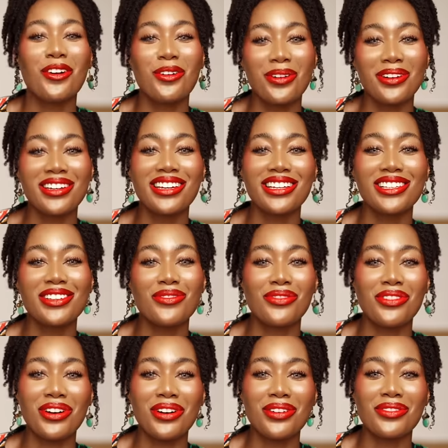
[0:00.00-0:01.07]
or it could
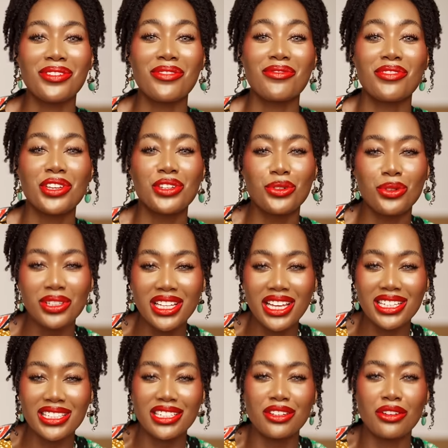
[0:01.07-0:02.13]
involve
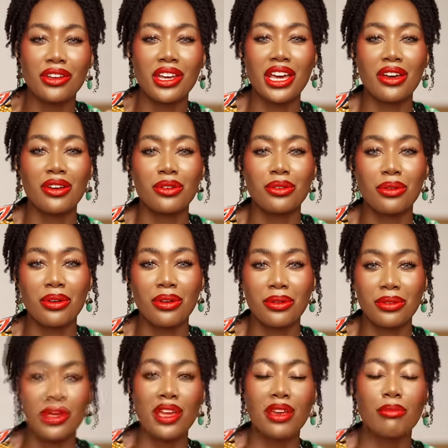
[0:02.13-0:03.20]
visualizing your hair
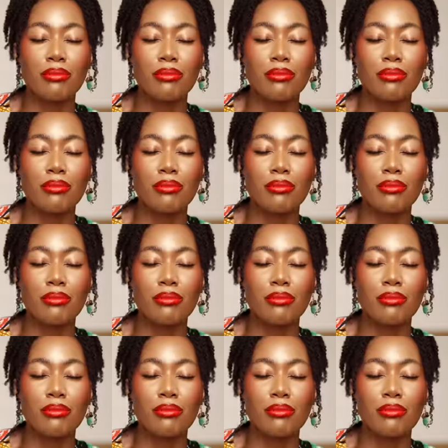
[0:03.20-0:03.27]
growth,